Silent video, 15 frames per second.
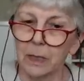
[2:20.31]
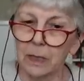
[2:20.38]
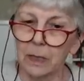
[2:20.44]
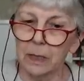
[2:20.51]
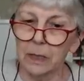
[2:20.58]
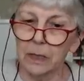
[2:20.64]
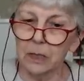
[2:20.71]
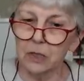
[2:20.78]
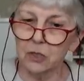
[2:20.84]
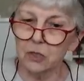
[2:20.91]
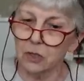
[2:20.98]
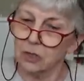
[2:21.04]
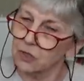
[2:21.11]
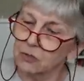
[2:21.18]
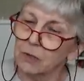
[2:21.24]
Uh,
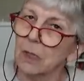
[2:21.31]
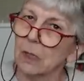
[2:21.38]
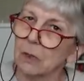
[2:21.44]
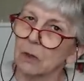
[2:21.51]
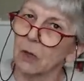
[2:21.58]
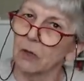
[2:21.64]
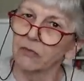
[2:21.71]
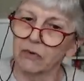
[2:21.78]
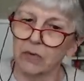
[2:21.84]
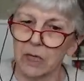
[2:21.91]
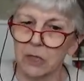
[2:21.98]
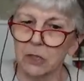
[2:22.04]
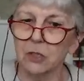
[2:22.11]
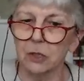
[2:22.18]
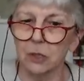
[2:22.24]
it's, it's really nicely
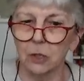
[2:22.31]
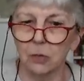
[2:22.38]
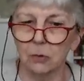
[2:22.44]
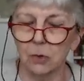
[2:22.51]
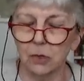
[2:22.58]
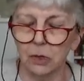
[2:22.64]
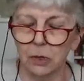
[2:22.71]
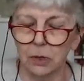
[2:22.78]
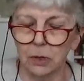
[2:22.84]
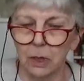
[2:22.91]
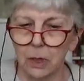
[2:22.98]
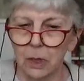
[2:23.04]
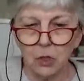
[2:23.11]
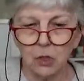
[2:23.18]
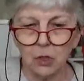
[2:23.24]
executed.
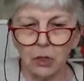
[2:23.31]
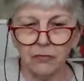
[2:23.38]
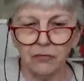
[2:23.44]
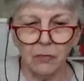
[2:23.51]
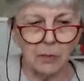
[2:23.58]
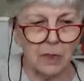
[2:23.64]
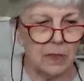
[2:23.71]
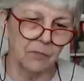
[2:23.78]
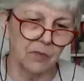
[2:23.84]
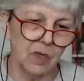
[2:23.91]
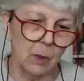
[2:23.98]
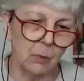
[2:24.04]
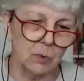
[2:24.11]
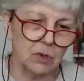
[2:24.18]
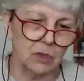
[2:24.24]
So for me,
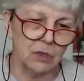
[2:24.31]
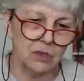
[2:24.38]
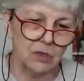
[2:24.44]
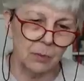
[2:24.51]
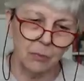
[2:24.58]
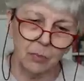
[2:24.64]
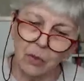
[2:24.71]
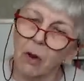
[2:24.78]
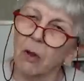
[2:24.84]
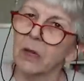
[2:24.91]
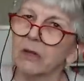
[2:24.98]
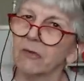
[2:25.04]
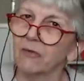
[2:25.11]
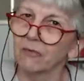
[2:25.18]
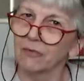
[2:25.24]
that was a
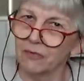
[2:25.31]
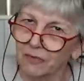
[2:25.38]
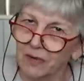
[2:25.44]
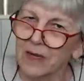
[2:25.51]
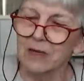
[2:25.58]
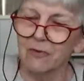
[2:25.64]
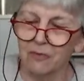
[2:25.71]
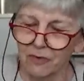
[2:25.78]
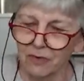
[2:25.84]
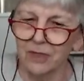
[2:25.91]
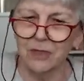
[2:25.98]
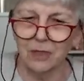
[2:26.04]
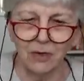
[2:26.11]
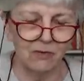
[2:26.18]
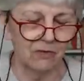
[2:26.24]
surprise
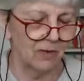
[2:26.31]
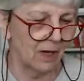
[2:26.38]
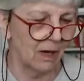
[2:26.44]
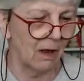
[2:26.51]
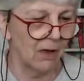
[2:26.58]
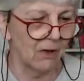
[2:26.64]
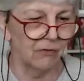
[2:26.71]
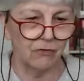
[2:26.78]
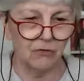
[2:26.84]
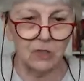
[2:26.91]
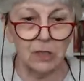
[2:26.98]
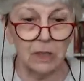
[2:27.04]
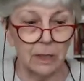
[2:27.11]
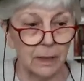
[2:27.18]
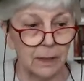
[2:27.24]
favourite over the
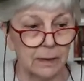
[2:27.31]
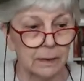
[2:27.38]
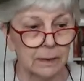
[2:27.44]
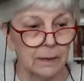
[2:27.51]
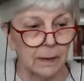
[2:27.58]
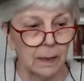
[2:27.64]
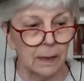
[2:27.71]
last year.